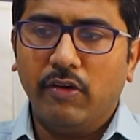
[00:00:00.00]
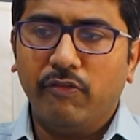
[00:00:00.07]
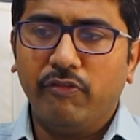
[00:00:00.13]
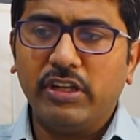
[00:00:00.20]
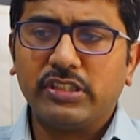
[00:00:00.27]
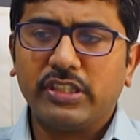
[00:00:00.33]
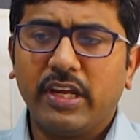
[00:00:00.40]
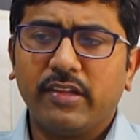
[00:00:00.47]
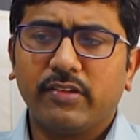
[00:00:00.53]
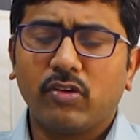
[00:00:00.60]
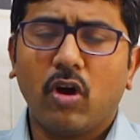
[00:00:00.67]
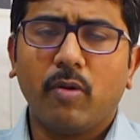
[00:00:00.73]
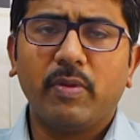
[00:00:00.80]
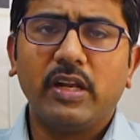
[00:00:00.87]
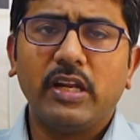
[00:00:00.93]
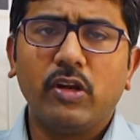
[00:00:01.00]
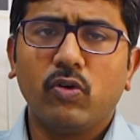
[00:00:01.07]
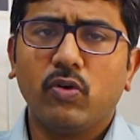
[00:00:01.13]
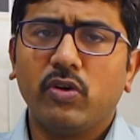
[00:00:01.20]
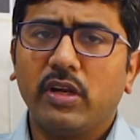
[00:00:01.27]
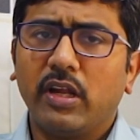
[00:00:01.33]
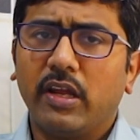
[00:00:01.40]
which is commonly
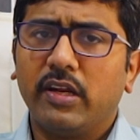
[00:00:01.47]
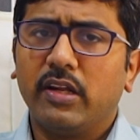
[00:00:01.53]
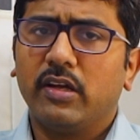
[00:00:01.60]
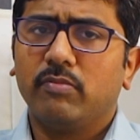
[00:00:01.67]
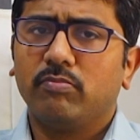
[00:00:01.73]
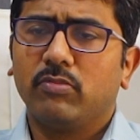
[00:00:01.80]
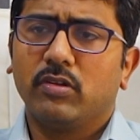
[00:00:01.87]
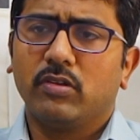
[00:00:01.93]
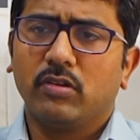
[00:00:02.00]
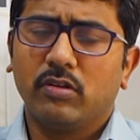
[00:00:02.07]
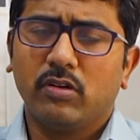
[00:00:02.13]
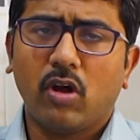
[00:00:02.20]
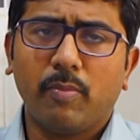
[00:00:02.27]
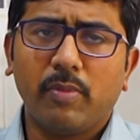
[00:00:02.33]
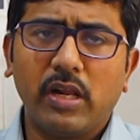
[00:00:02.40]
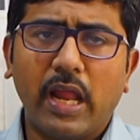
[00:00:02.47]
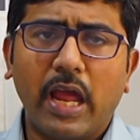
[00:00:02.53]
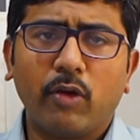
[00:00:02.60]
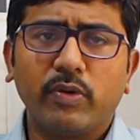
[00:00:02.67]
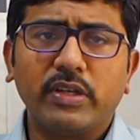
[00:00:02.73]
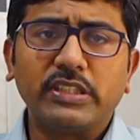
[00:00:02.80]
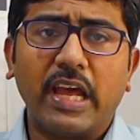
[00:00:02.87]
known in a uh, normal
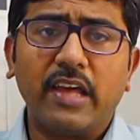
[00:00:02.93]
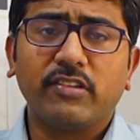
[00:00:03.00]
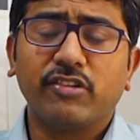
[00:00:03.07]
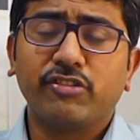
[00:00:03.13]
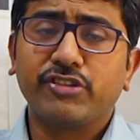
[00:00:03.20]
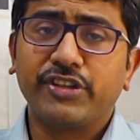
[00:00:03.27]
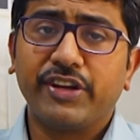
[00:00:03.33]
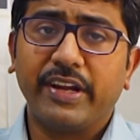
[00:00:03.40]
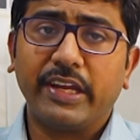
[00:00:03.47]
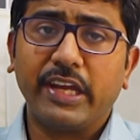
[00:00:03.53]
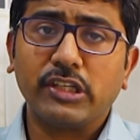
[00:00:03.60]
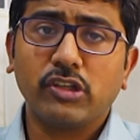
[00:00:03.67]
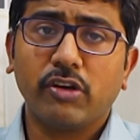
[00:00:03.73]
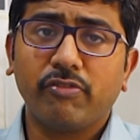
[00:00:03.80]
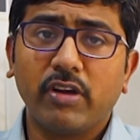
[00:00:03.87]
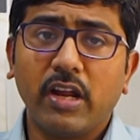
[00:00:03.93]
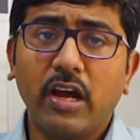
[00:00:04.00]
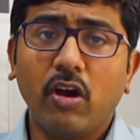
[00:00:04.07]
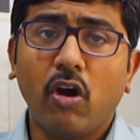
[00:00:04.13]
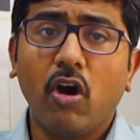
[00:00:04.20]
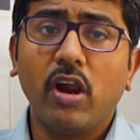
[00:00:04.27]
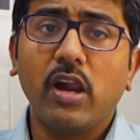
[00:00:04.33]
language as a shrinkage of
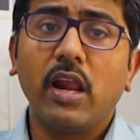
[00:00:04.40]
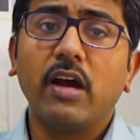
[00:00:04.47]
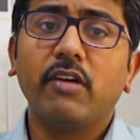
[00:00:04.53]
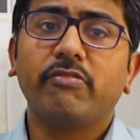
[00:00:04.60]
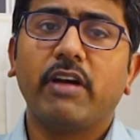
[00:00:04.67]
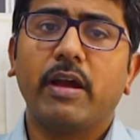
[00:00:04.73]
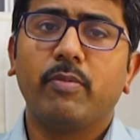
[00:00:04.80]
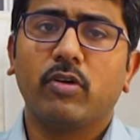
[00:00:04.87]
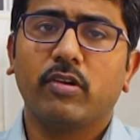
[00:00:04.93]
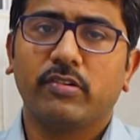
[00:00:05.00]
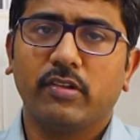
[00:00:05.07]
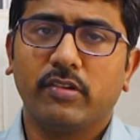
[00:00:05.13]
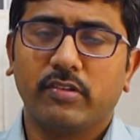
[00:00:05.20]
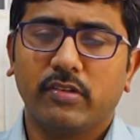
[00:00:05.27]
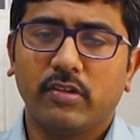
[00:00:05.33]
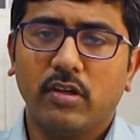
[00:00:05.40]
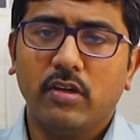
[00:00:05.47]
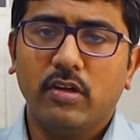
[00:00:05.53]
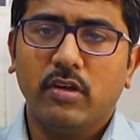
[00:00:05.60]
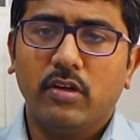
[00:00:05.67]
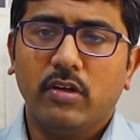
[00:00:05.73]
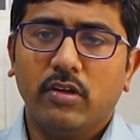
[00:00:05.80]
lung or lung fibrosis.
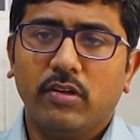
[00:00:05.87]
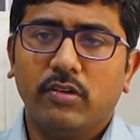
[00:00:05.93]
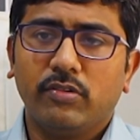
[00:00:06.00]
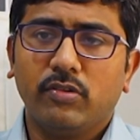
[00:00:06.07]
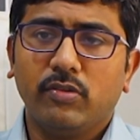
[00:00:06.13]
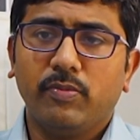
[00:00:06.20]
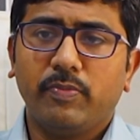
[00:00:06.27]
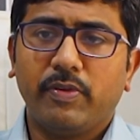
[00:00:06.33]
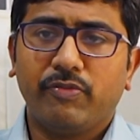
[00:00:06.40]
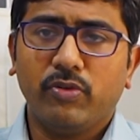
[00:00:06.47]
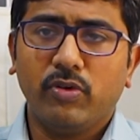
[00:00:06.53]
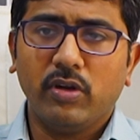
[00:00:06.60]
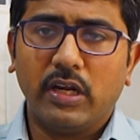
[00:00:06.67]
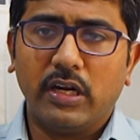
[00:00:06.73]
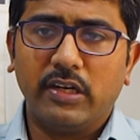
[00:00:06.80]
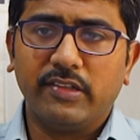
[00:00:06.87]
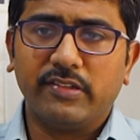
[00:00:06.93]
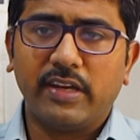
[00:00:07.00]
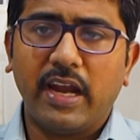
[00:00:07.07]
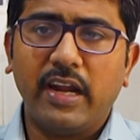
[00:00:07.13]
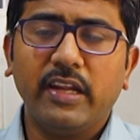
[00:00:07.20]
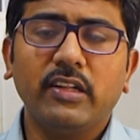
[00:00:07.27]
So before
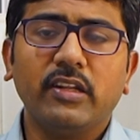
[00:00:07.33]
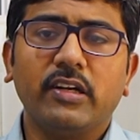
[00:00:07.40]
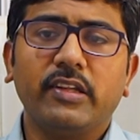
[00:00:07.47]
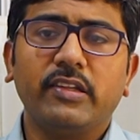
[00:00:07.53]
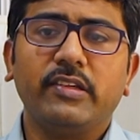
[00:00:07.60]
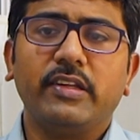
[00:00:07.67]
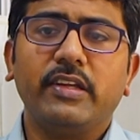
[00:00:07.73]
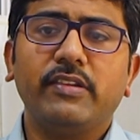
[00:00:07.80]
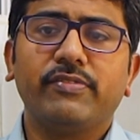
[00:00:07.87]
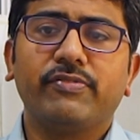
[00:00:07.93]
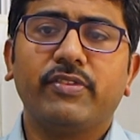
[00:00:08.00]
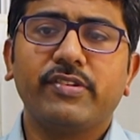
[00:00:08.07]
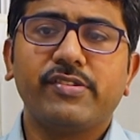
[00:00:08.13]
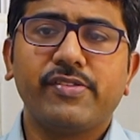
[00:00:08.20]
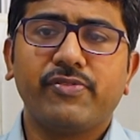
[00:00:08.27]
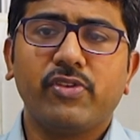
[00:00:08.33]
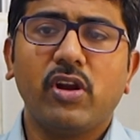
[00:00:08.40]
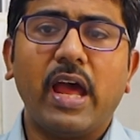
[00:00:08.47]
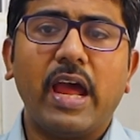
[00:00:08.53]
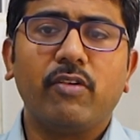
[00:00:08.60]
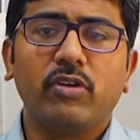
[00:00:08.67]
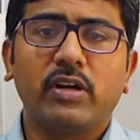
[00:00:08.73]
understanding the disease, first of
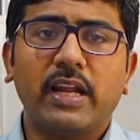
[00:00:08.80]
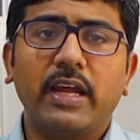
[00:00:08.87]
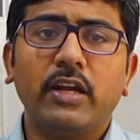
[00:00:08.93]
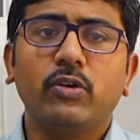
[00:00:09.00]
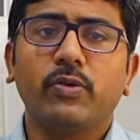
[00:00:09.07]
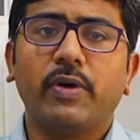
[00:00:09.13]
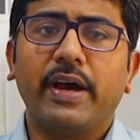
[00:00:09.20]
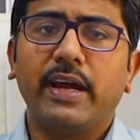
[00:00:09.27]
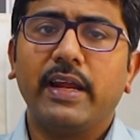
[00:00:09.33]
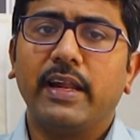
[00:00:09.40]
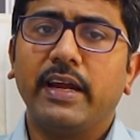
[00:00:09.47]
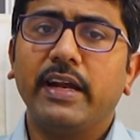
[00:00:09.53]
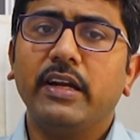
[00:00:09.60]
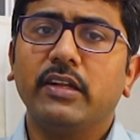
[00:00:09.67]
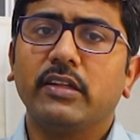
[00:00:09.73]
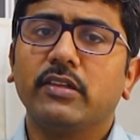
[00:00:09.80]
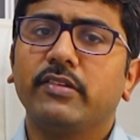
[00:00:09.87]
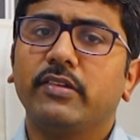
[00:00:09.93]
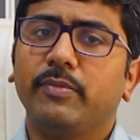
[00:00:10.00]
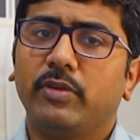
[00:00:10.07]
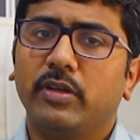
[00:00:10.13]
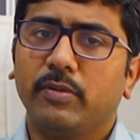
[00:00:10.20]
all I would like to highlight the
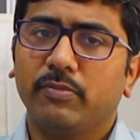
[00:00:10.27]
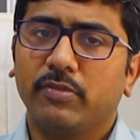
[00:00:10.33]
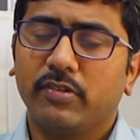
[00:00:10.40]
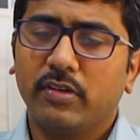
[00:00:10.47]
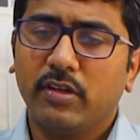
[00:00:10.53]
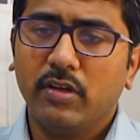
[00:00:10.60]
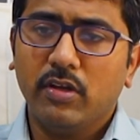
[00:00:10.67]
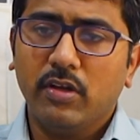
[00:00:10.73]
symptoms.